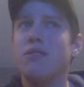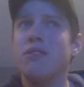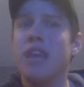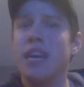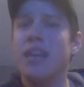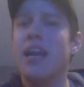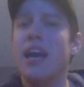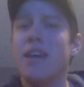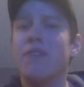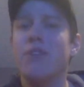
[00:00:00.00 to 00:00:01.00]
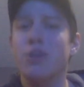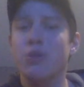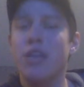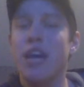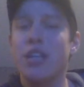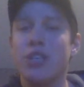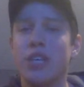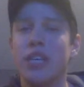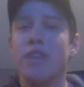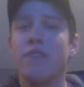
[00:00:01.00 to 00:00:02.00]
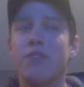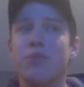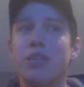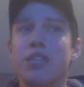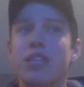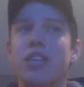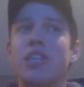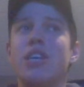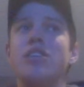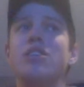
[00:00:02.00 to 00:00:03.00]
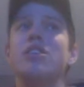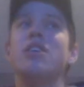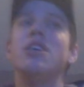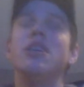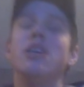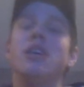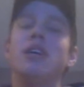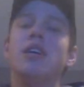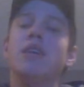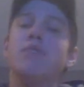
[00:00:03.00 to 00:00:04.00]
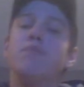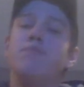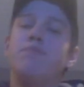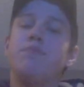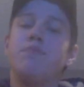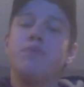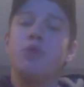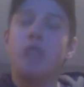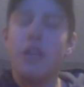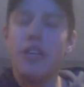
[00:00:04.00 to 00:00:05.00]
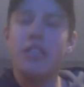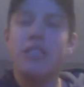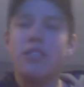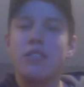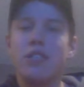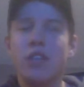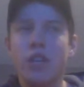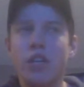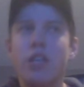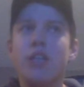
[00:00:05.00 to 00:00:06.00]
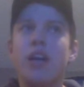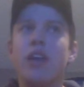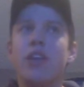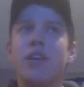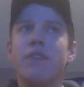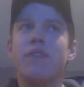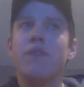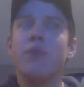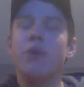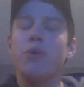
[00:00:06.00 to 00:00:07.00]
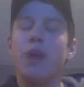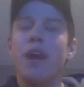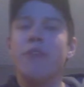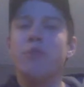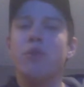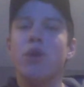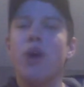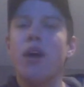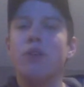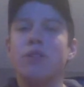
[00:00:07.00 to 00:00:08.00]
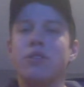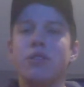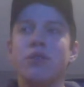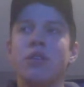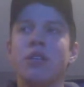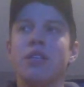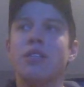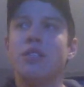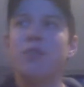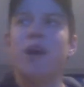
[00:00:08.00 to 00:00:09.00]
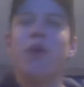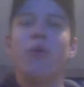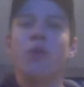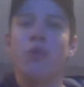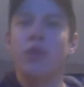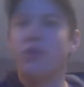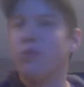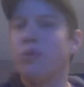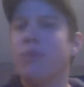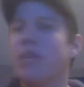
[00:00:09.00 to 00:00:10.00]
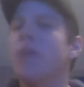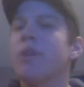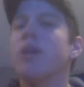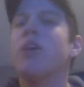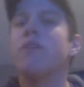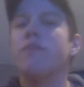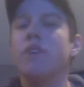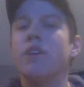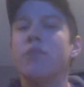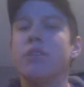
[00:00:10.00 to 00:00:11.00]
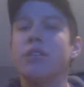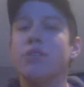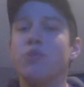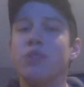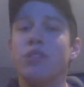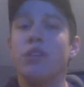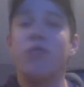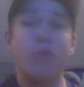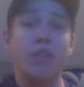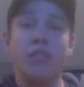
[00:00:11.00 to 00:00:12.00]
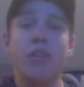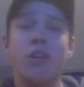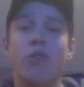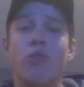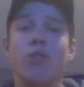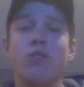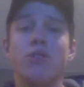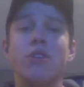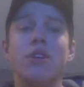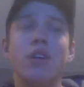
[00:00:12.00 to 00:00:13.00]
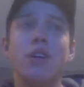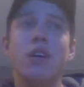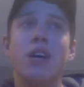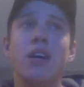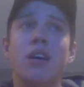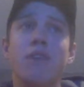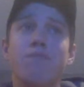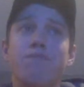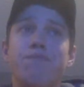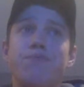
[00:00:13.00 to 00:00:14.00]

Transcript: neck and neck for who was actually going to get first place in that challenge, um, which I think is good. I think if we were having blowouts, then this is about where the wheels would be coming off, because we'd start resting on our laurels, um,